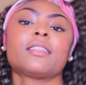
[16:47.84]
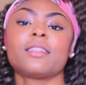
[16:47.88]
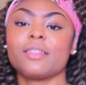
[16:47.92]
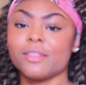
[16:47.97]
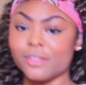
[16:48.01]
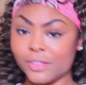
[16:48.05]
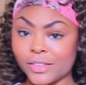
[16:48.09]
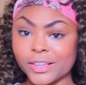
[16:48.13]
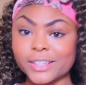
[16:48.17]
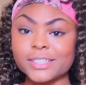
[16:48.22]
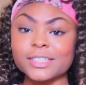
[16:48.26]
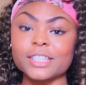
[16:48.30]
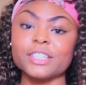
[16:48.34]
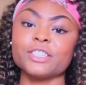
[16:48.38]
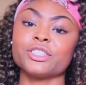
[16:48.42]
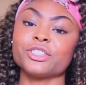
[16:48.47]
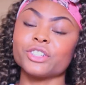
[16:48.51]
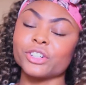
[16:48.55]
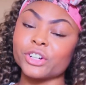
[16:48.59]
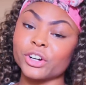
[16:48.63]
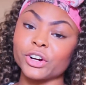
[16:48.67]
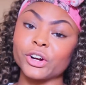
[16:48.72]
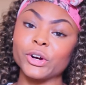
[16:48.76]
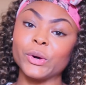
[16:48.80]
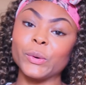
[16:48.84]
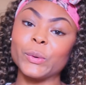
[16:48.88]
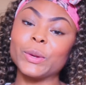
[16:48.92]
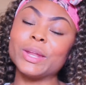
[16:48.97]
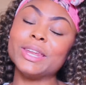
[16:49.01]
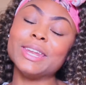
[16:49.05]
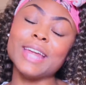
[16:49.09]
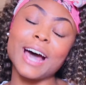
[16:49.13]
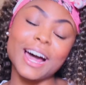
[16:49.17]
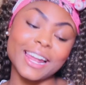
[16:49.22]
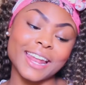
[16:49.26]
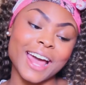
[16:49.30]
this is your girl
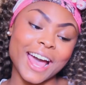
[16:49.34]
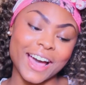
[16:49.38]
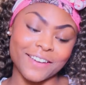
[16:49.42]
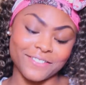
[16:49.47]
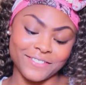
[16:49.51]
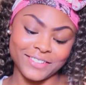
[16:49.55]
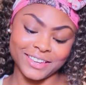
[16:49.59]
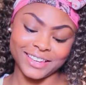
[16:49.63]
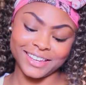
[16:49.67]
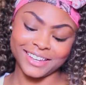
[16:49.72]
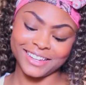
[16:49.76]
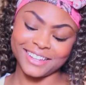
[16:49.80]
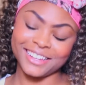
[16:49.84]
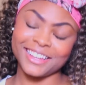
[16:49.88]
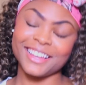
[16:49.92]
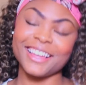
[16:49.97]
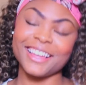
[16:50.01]
not going